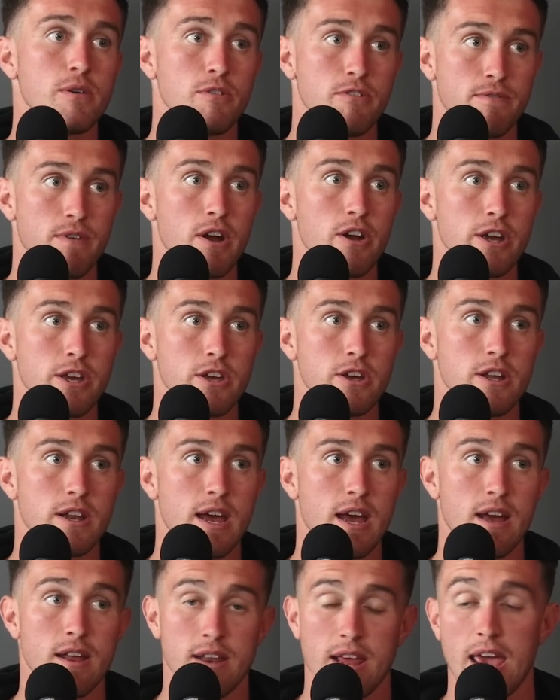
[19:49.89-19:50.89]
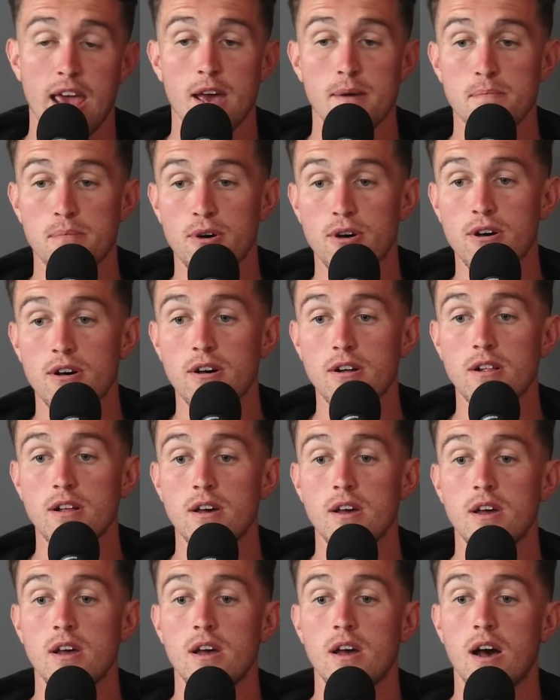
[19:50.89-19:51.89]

He was very good at handball.